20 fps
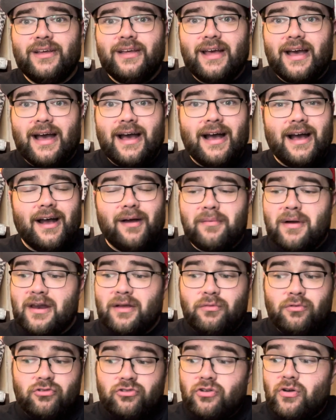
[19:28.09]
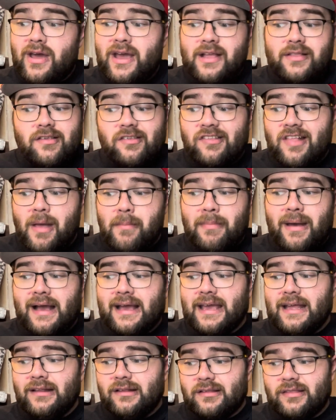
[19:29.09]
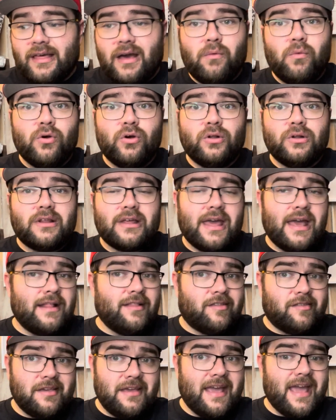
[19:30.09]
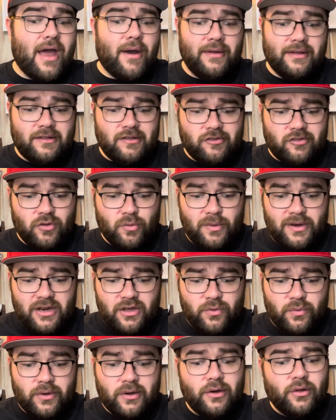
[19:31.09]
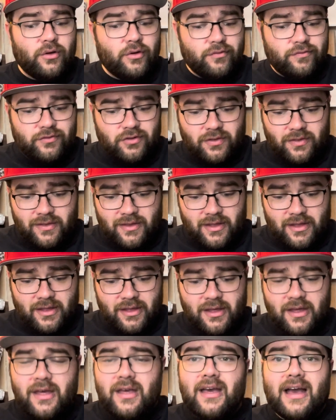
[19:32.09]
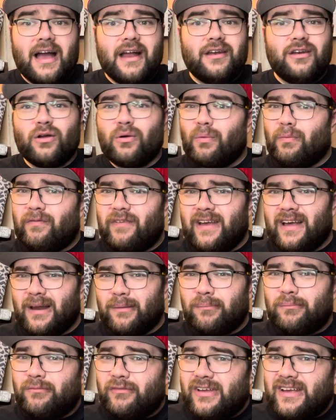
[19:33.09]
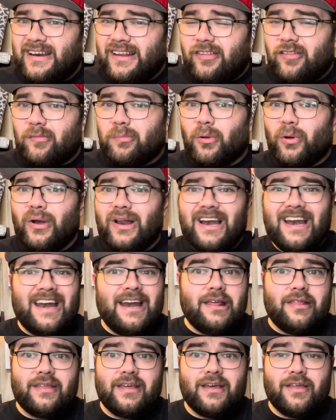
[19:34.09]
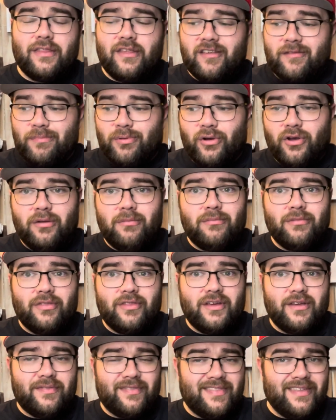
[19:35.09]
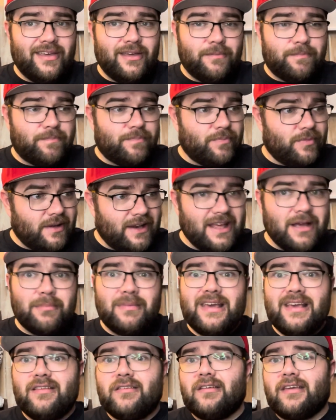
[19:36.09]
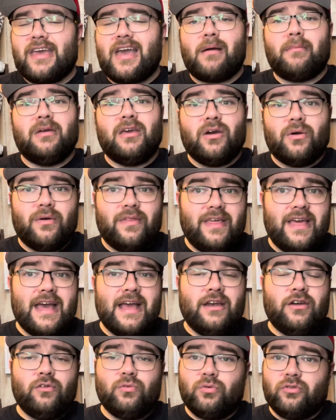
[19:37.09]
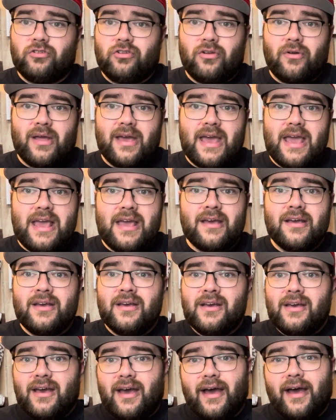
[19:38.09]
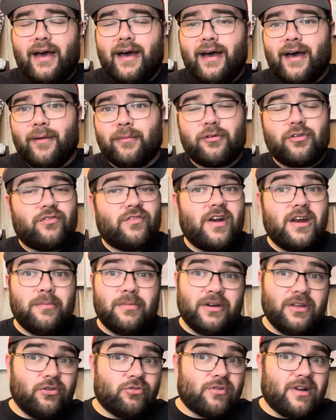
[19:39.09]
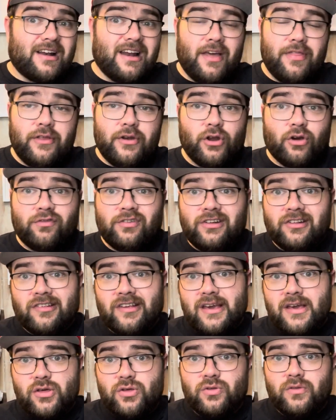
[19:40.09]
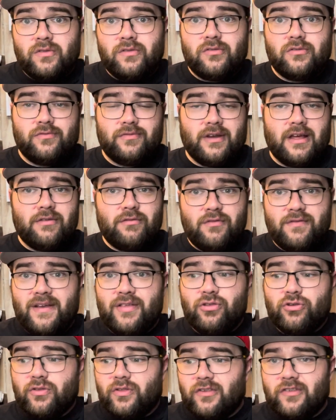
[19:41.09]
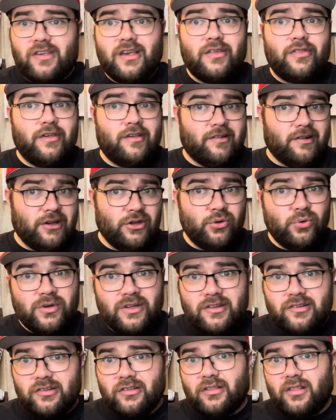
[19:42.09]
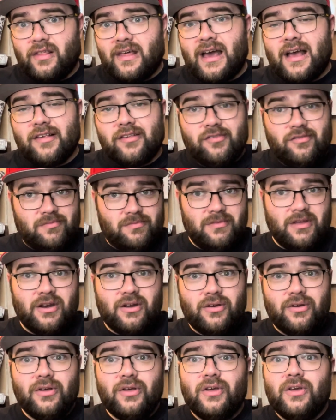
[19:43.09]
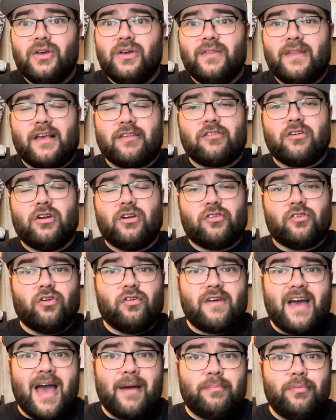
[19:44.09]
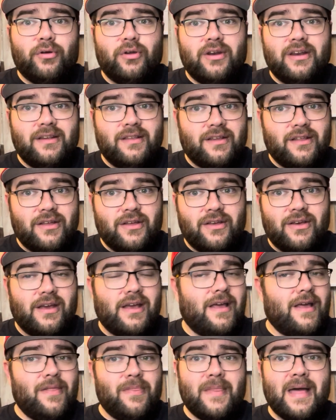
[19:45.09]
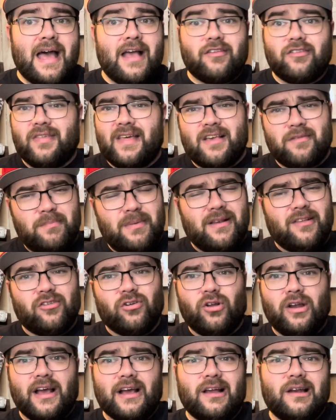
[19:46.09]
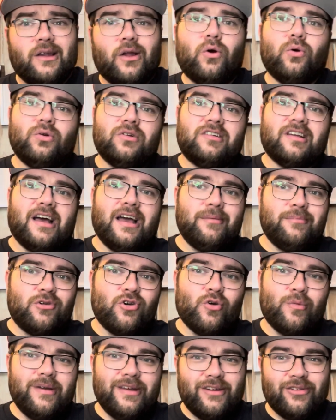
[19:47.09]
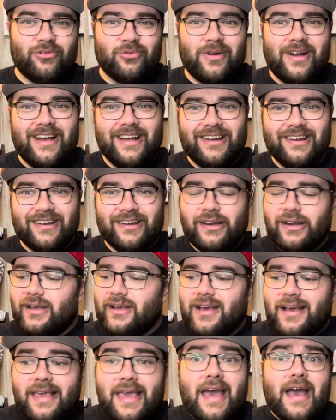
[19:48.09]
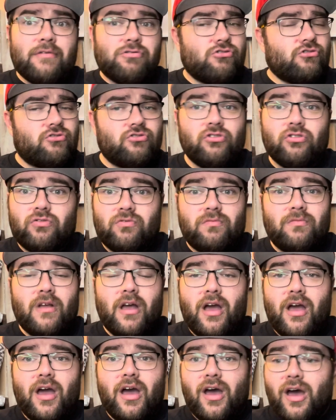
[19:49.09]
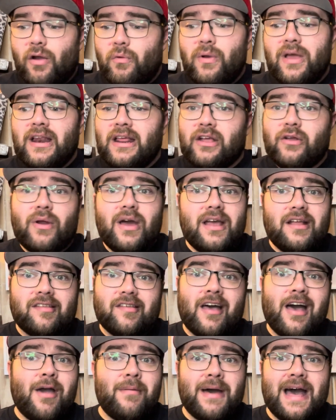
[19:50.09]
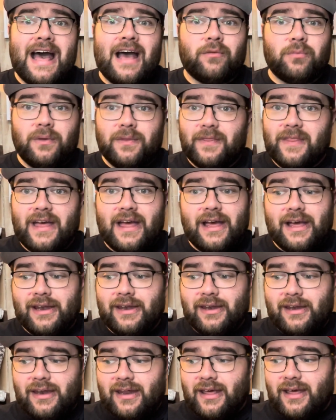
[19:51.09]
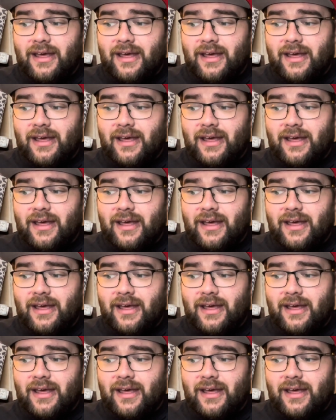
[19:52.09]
And it was great to step back into that world again, see characters that we knew and loved. And I don't feel I'm really spoiling anything at this point, but the Liam Neeson cameo at the end was great, because for anybody who's read like the novelizations of like Revenge of the Sith, it's alluded to that's, you know, that's going to sort of happen in that, so that's been sort of like a long time coming as well. And yeah, just a really great time I had with that. And